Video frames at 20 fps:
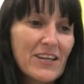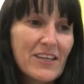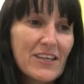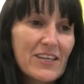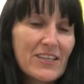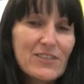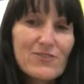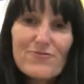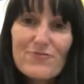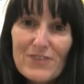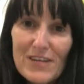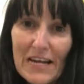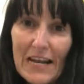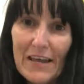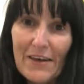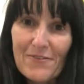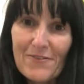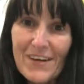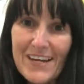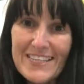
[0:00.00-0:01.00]
These are really
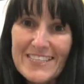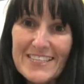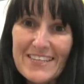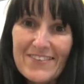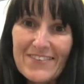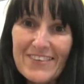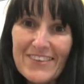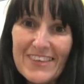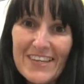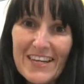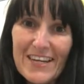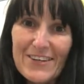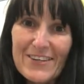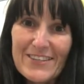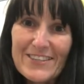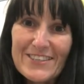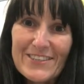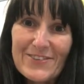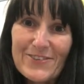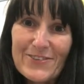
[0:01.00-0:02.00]
effective and they look
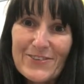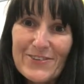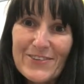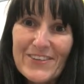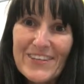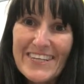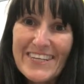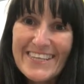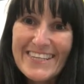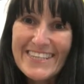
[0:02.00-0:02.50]
so cool.